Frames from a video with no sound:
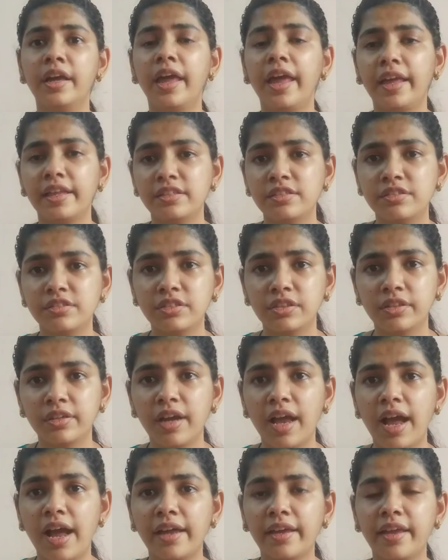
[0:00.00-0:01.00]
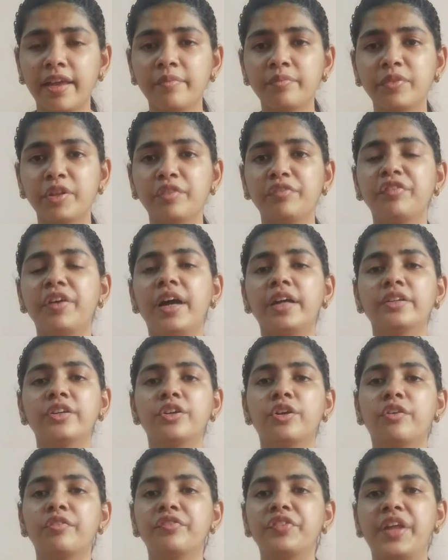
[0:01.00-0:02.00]
Hester, I am the
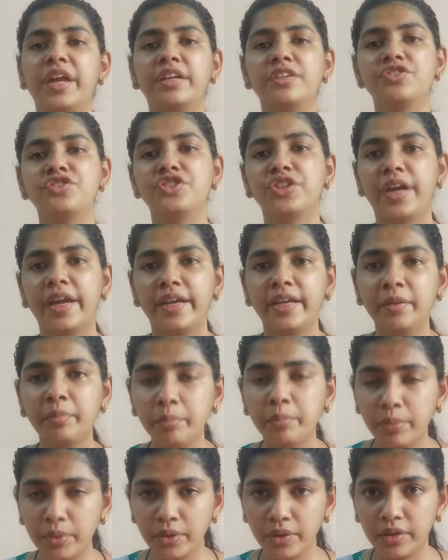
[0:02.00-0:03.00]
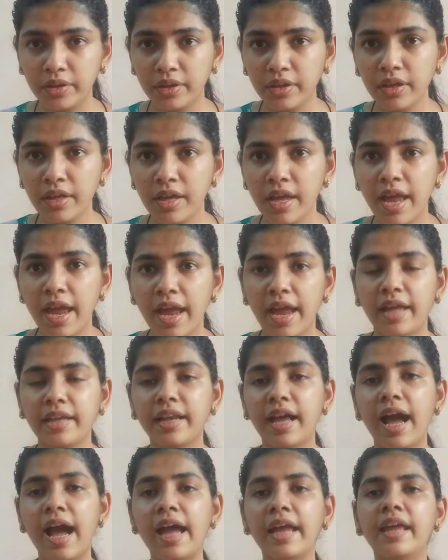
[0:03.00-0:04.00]
father of that child Paul,
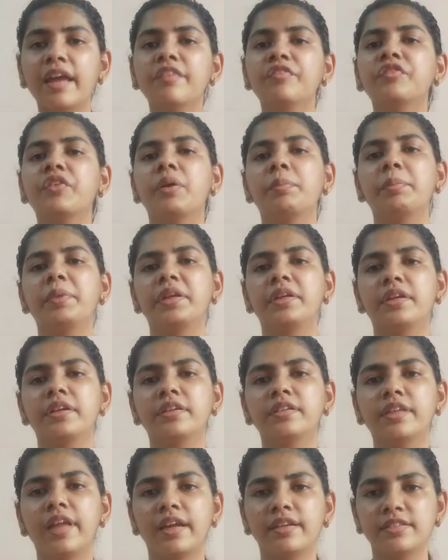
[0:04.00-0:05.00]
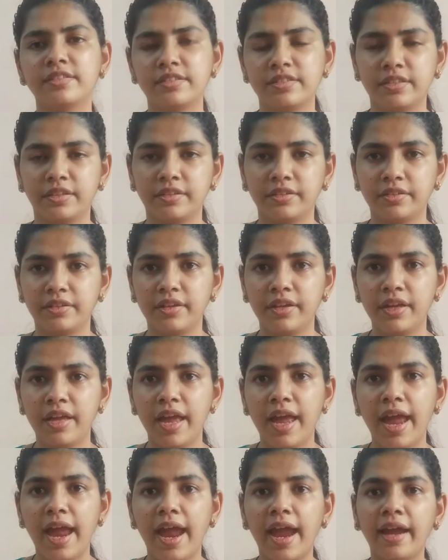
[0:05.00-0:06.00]
and I have committed that sin.
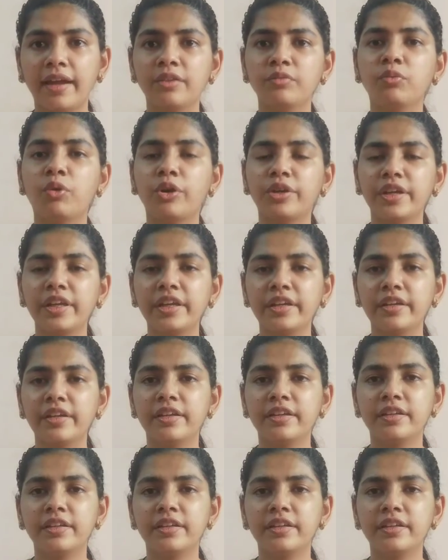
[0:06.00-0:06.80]
And what he